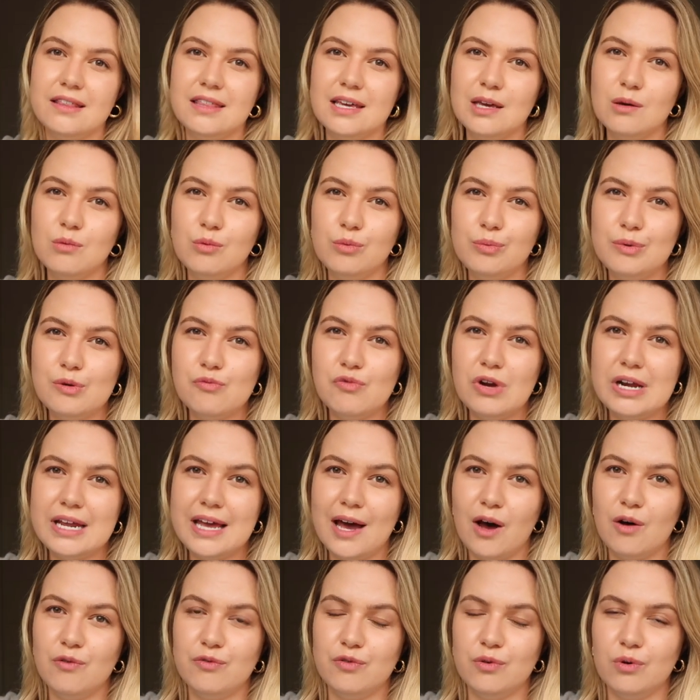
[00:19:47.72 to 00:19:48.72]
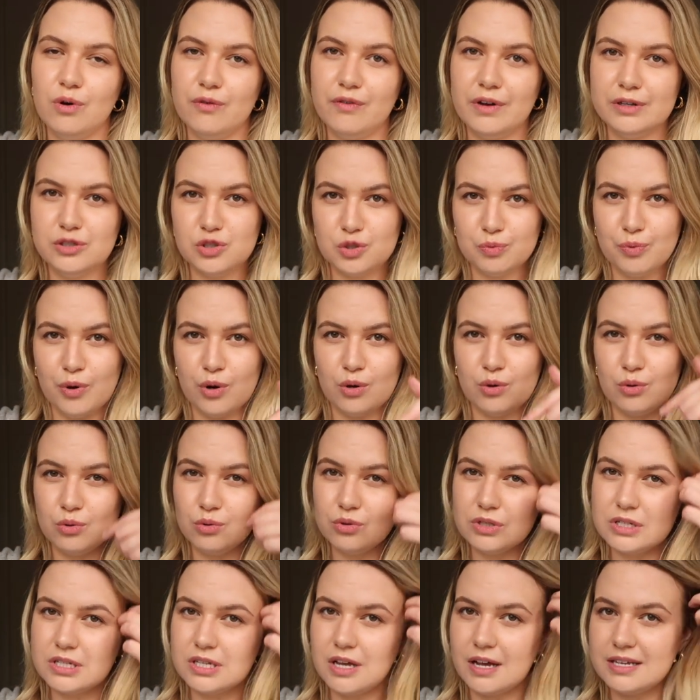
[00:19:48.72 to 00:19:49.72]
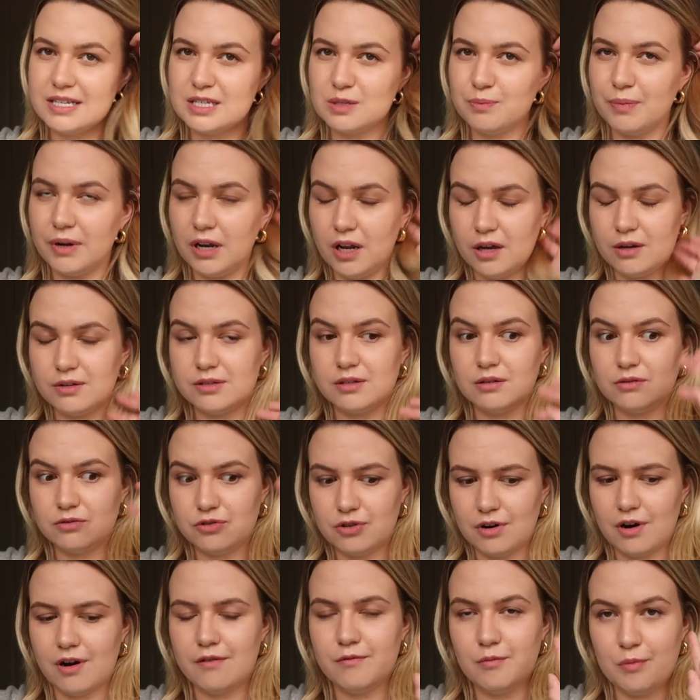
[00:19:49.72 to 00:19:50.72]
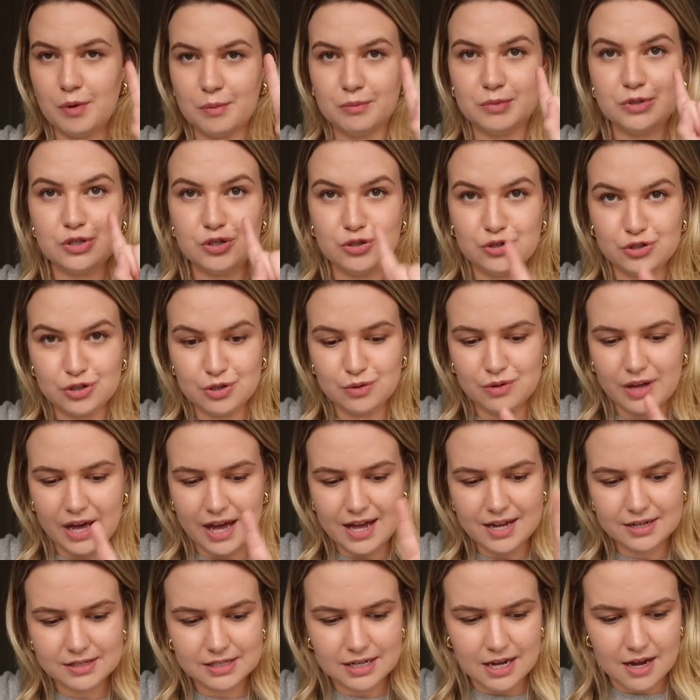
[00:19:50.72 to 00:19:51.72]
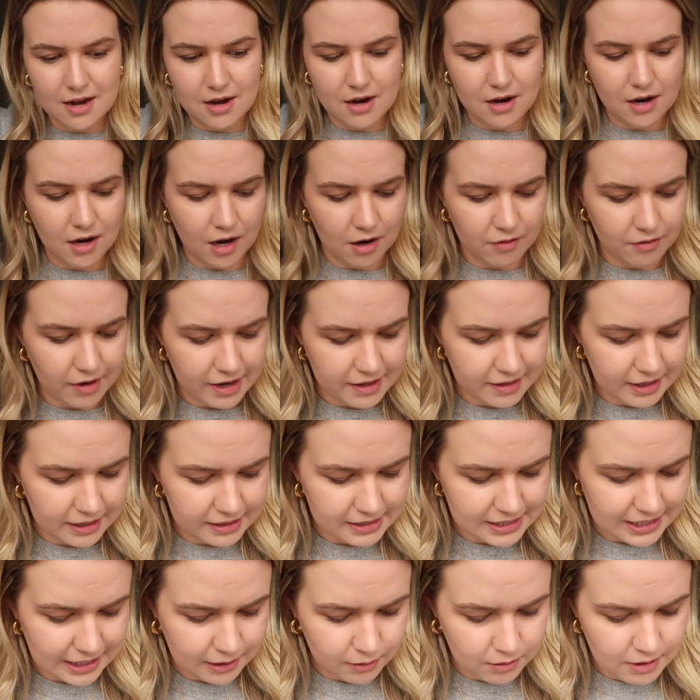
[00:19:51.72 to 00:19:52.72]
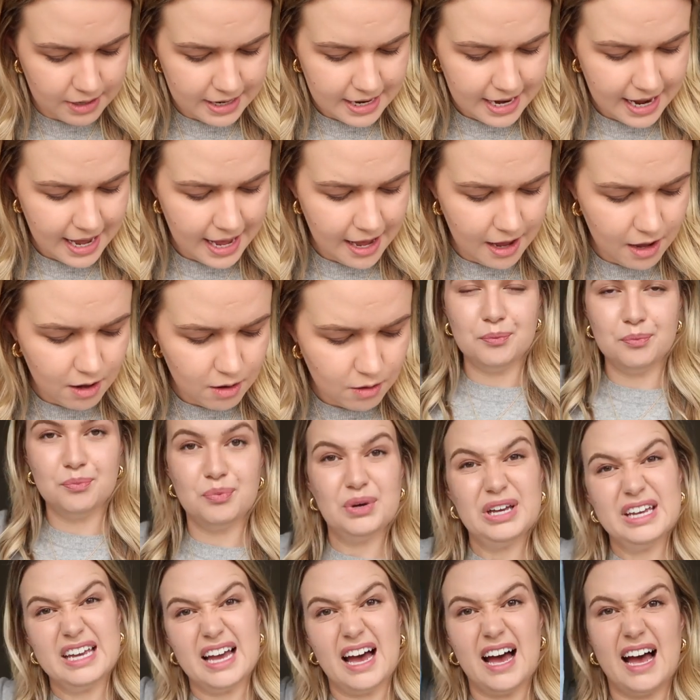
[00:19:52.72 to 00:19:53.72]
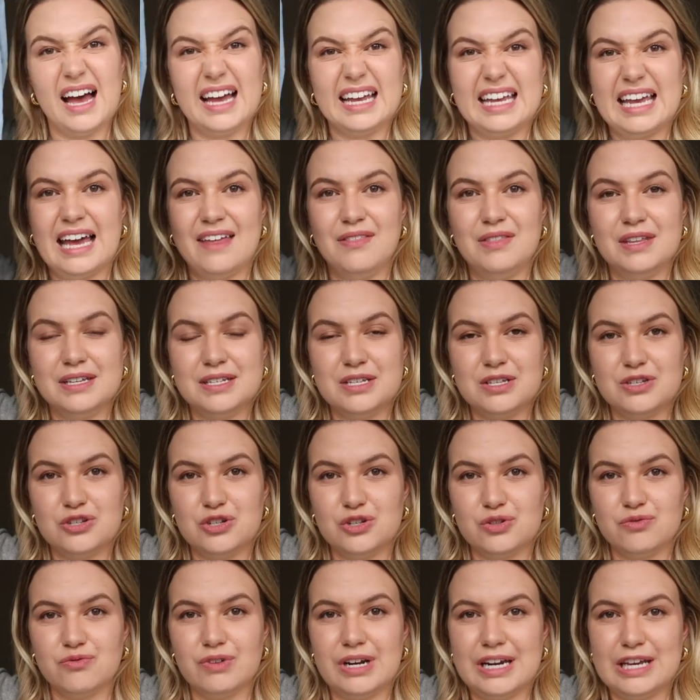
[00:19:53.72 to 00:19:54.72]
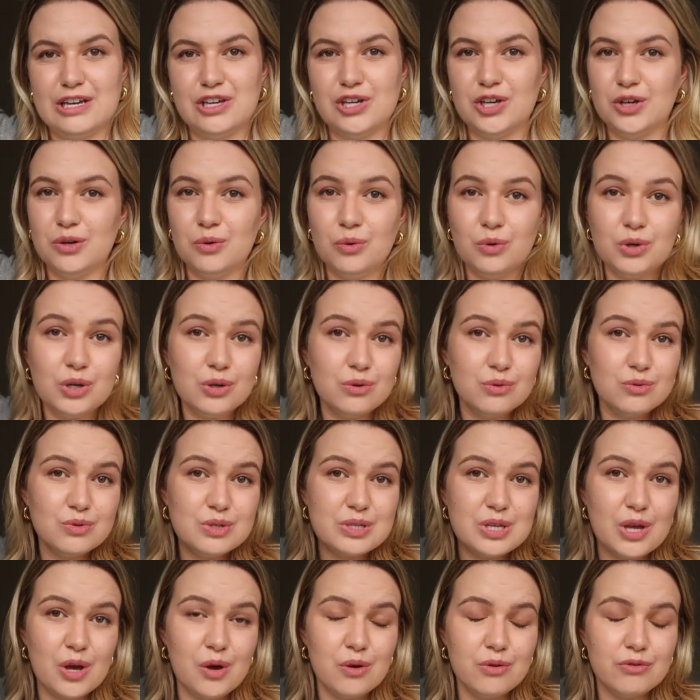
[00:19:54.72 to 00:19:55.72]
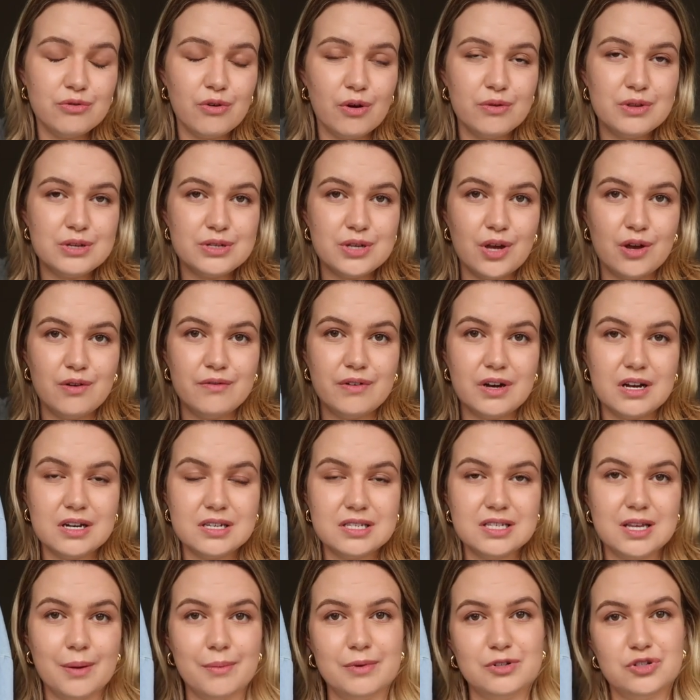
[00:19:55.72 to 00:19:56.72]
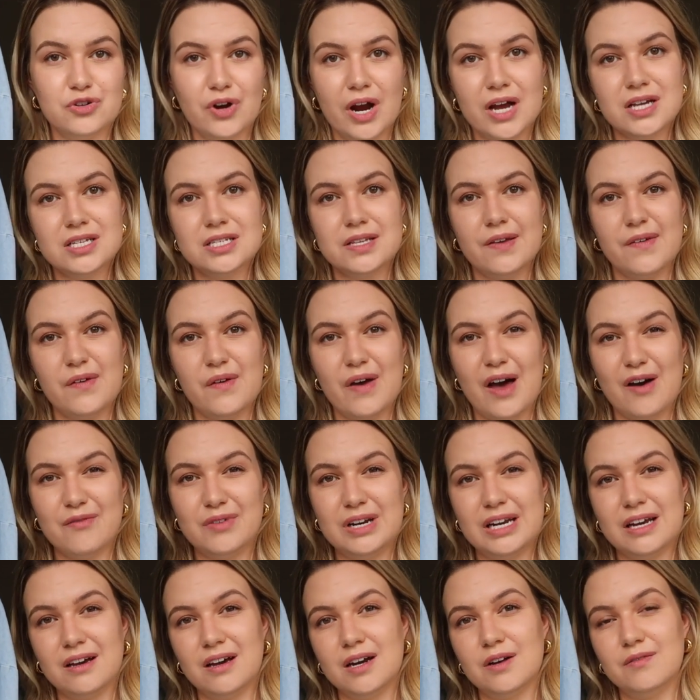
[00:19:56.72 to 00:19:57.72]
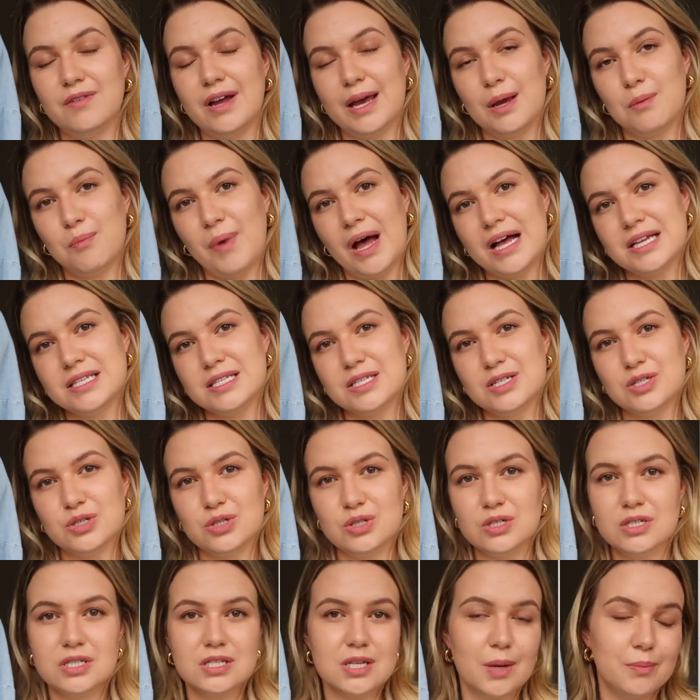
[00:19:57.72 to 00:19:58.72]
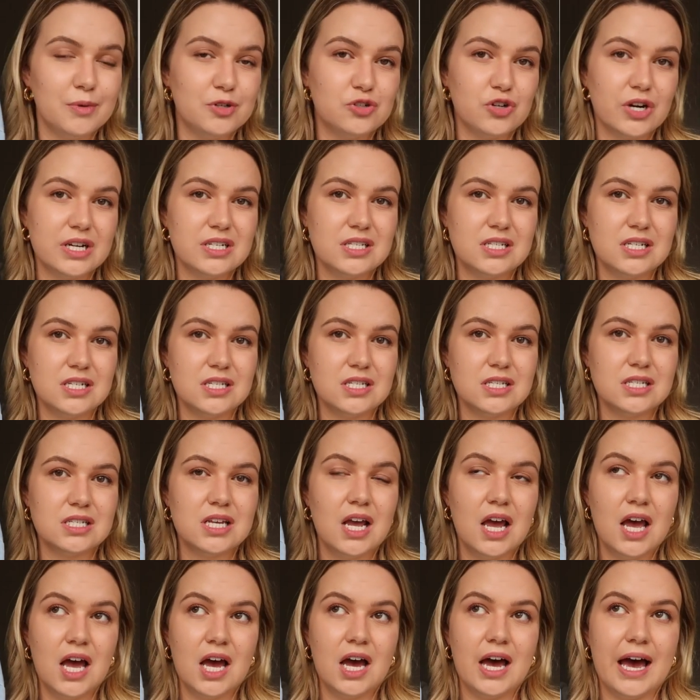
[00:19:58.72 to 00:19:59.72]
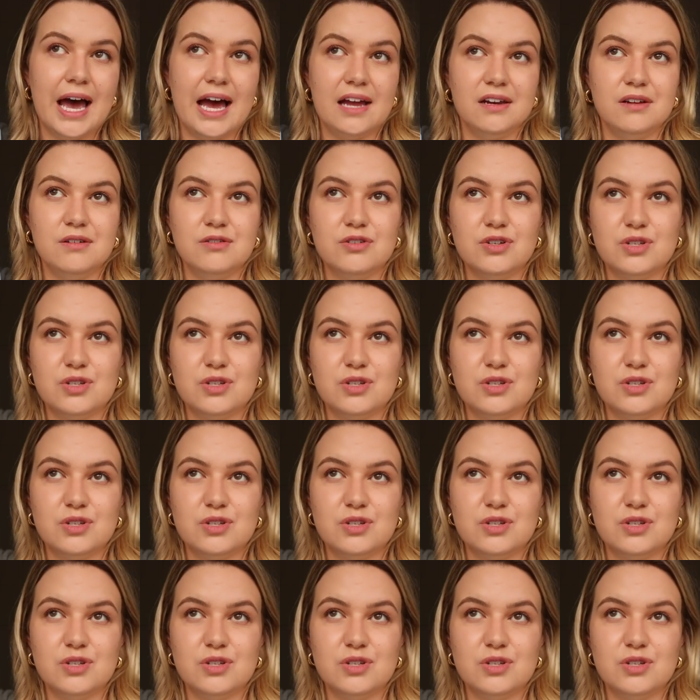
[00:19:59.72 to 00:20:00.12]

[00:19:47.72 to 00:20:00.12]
I think it will be really helpful if I just put all the sizes below, so I'll try and remember to do that. I'll write that down now. But yeah, again, this is just really cute. You can also throw this over a summer dress if you have any kind of like pastel summer dresses and you